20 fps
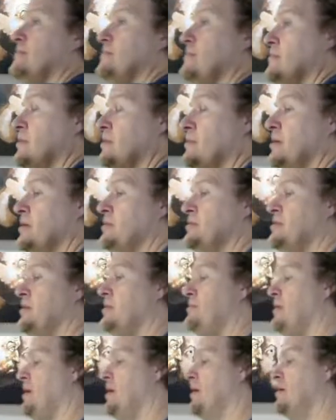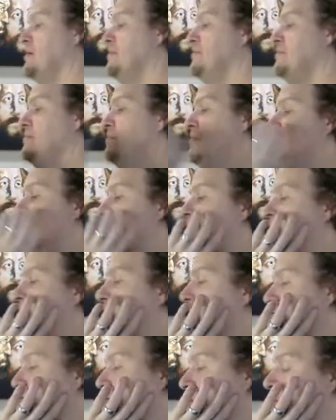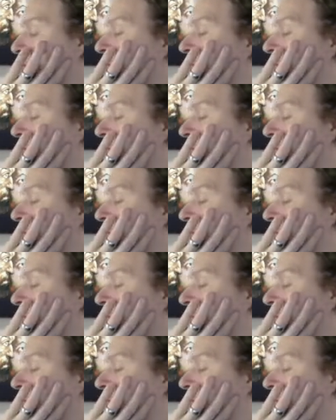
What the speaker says: Come on, sit back. That's enough. You'll